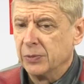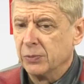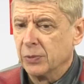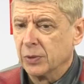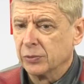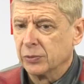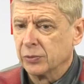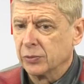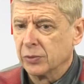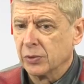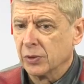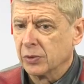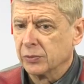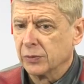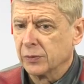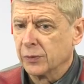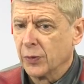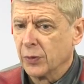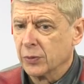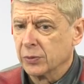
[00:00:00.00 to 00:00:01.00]
we want
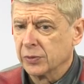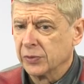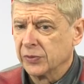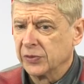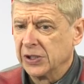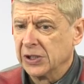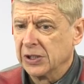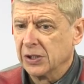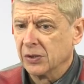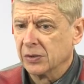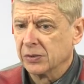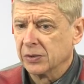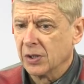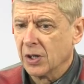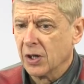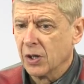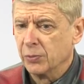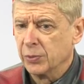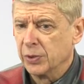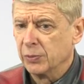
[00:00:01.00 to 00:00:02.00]
on focusing on
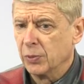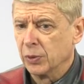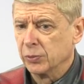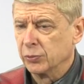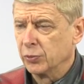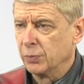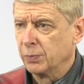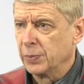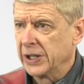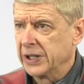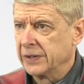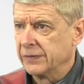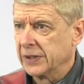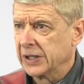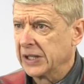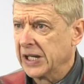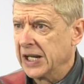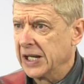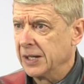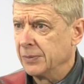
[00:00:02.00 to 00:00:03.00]
how we want to play
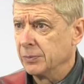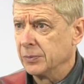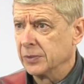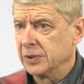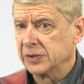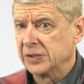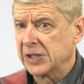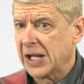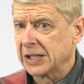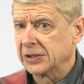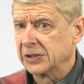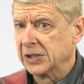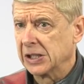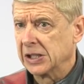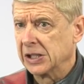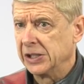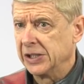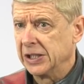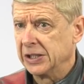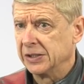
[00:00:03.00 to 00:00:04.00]
the game
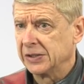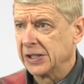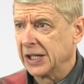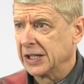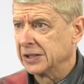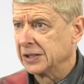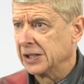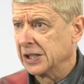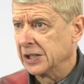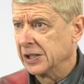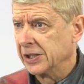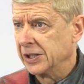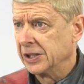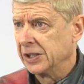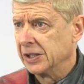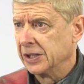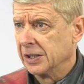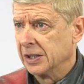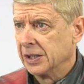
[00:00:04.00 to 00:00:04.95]
tactically and technically.